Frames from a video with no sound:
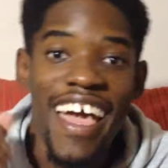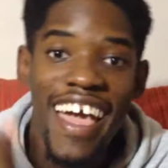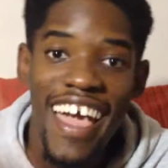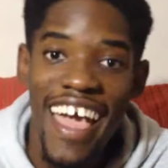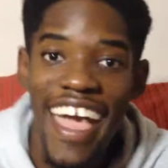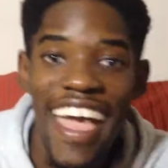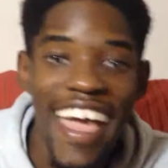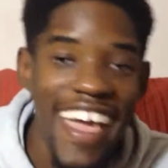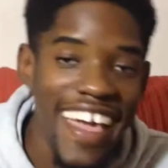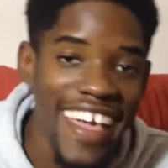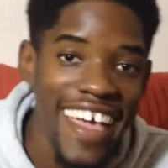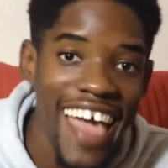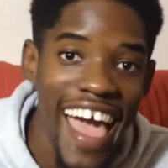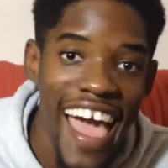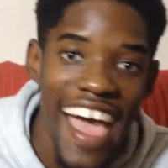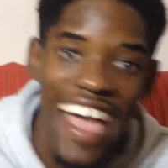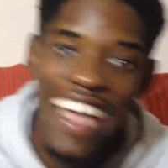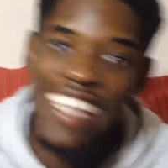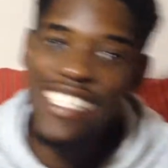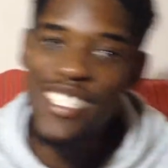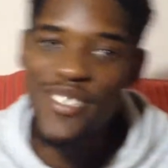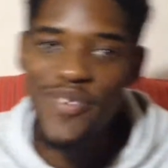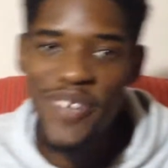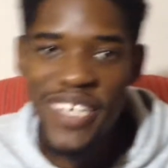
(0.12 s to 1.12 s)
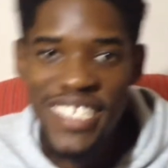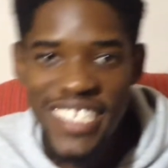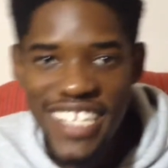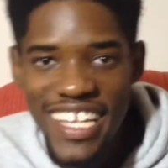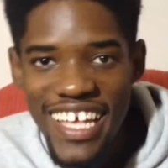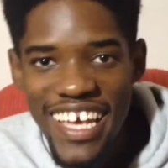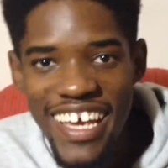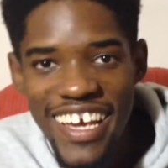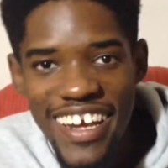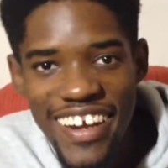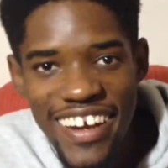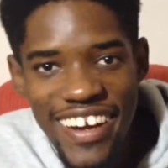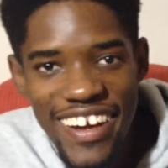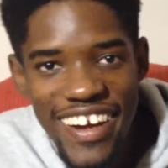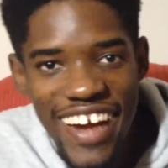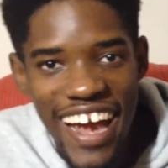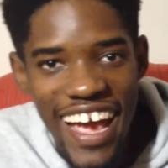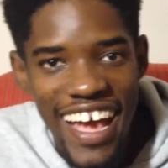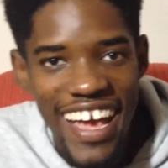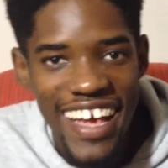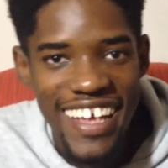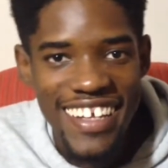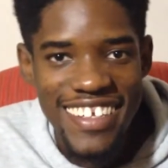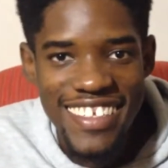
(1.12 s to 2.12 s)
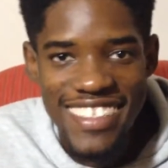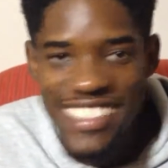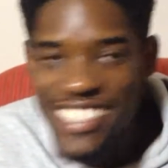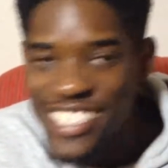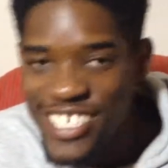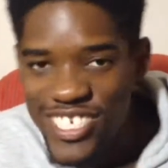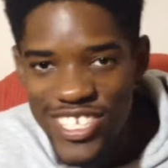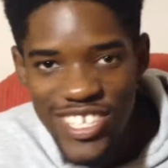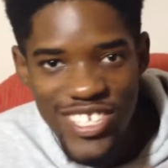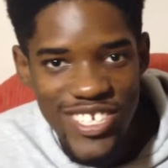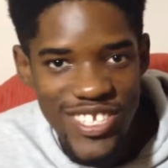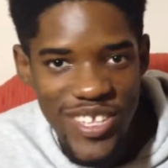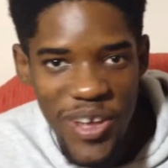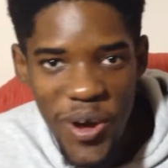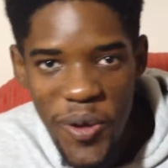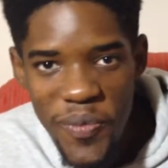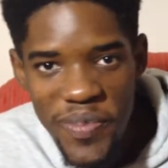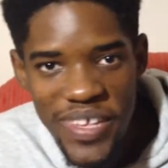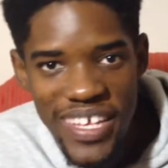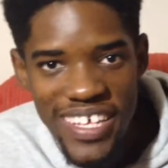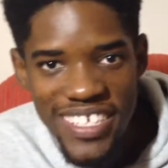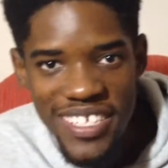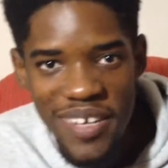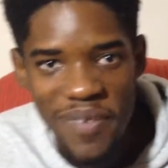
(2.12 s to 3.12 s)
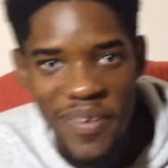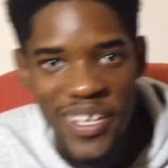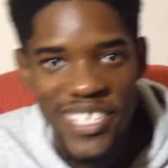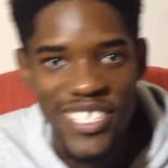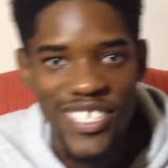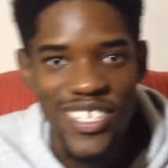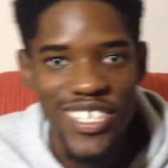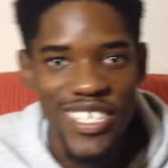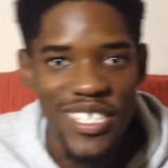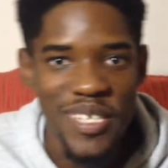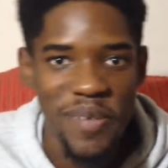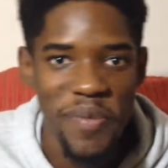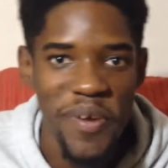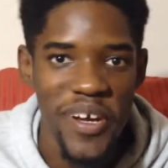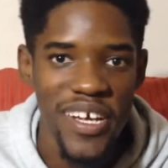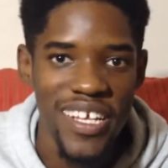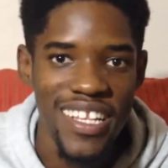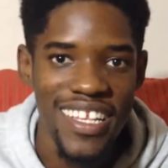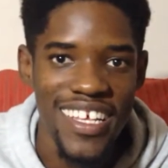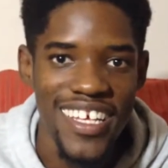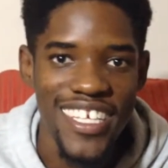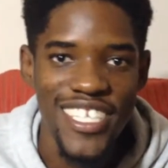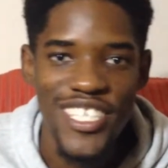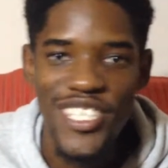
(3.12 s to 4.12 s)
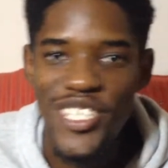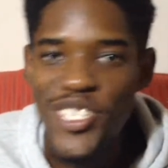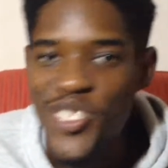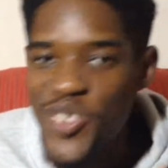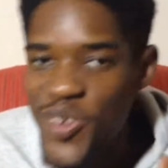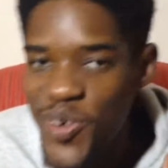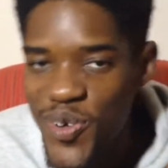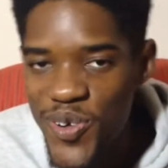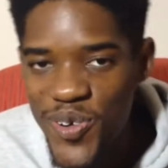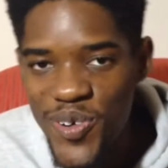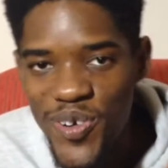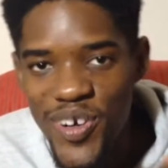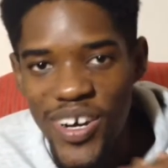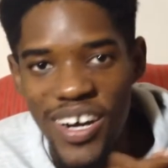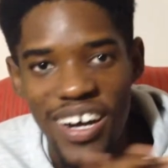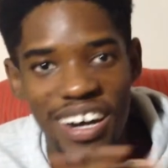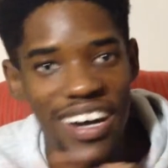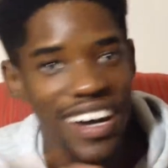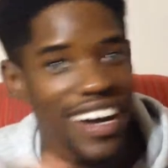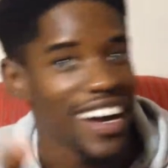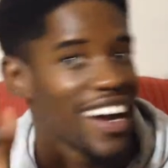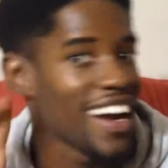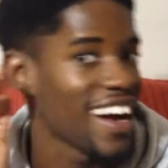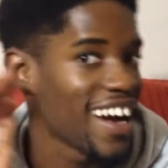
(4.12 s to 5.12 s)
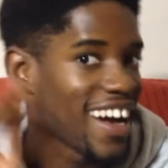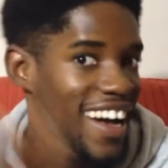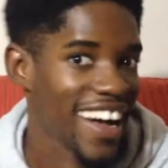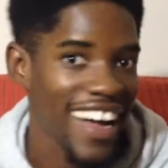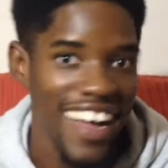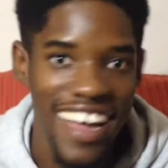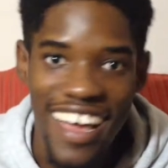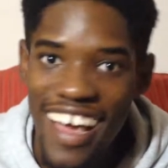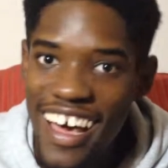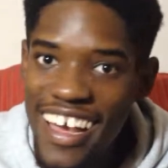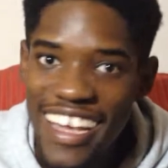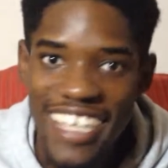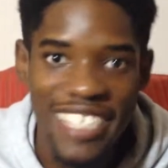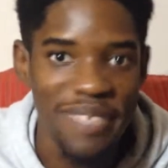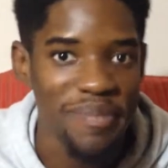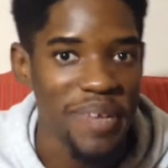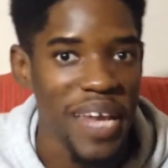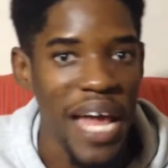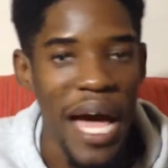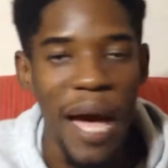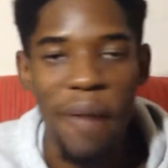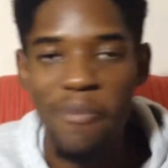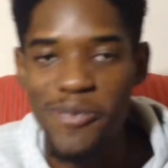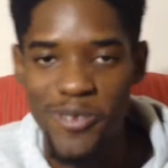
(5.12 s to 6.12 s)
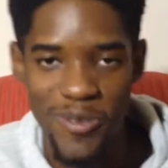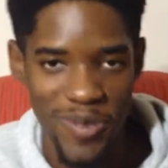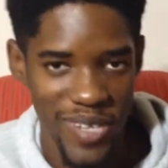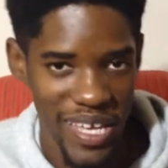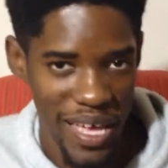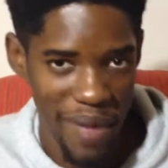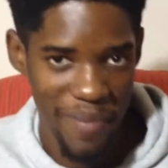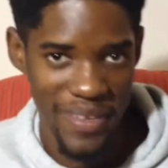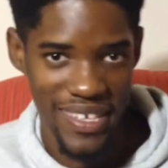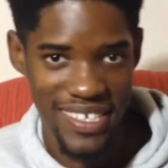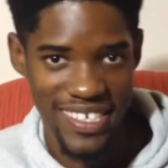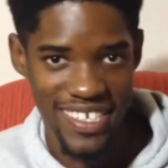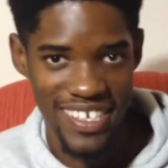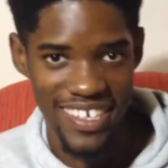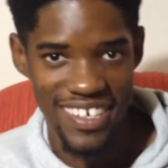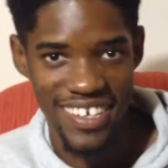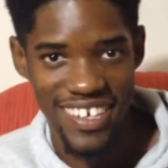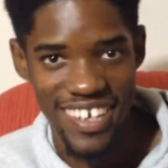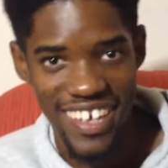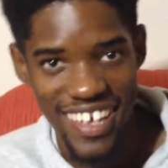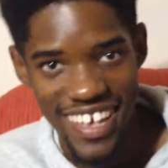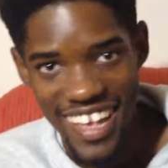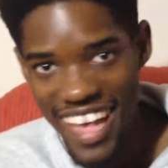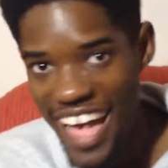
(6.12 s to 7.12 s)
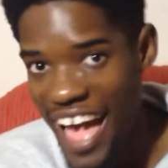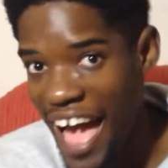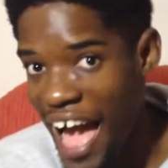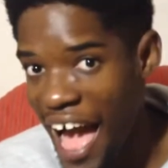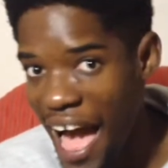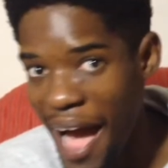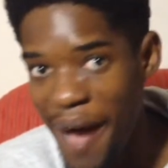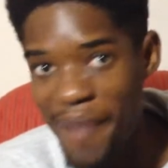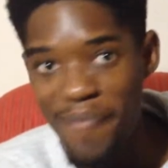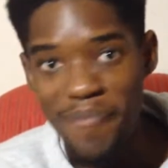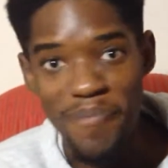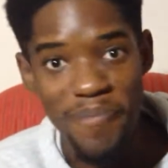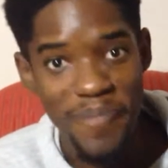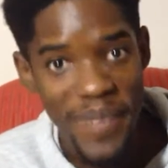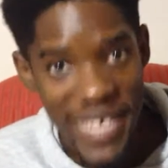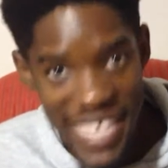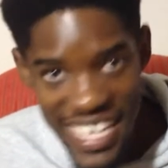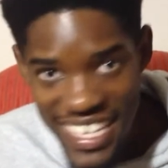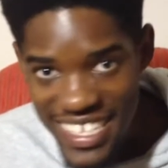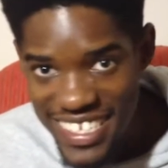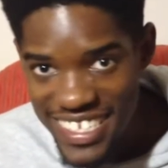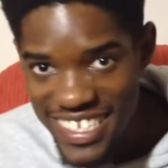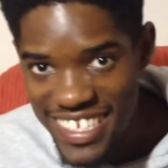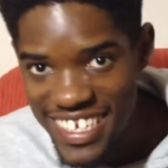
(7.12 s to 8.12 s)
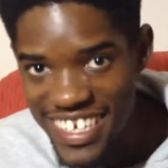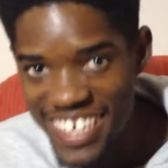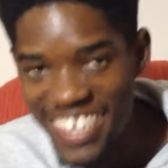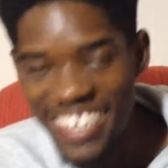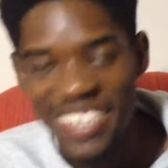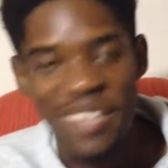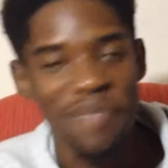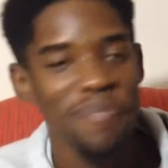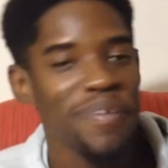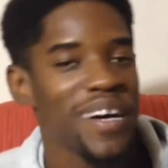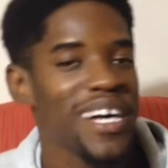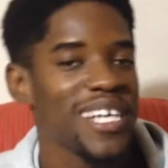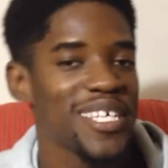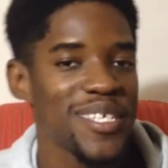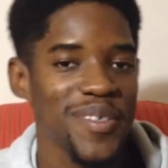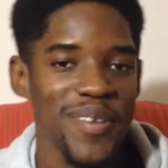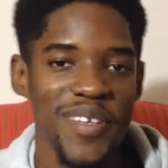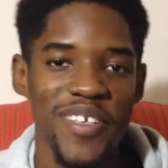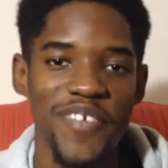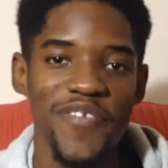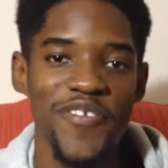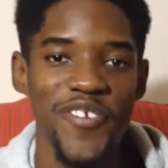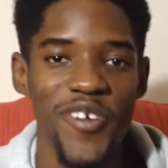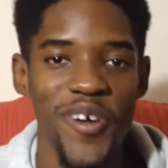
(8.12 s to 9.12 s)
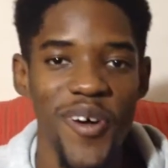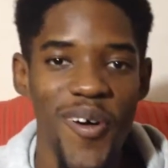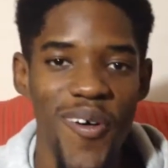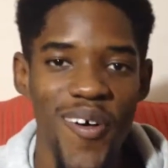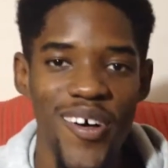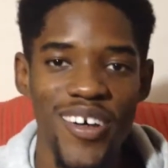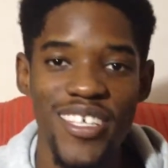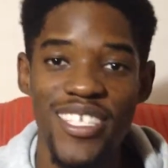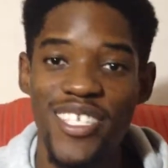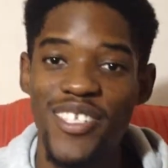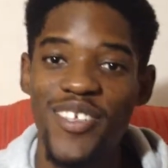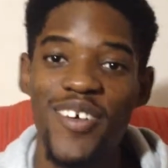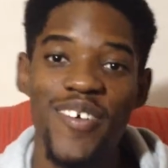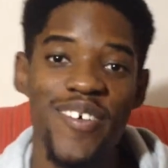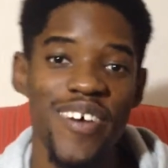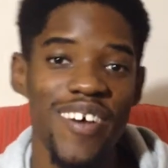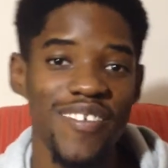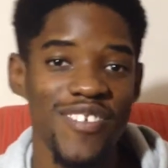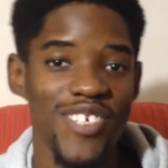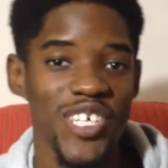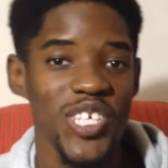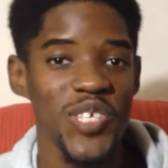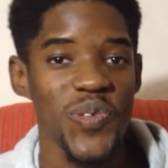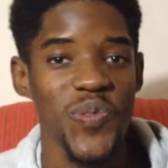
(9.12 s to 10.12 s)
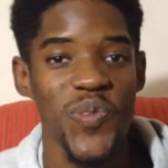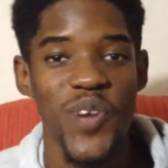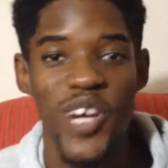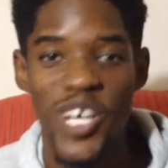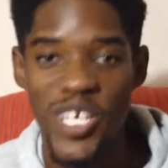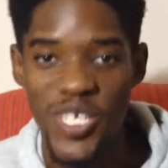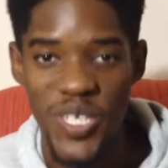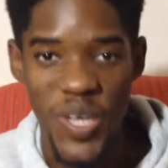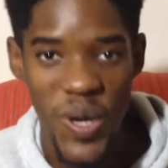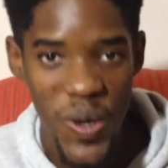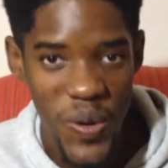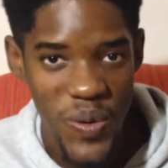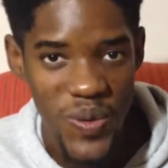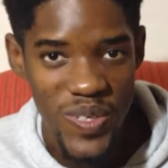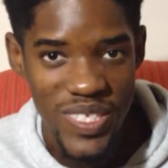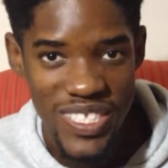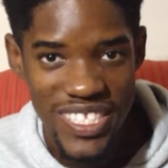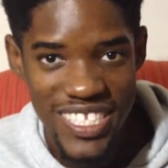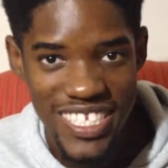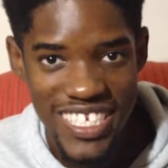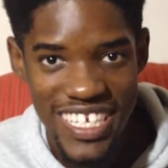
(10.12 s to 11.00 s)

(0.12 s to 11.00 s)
Hey guys, Wesley here, and this is just the update on my journey to Berklee. So, God has been absolutely amazing. Amazing. In the past 24 hours, stuff has just worked out.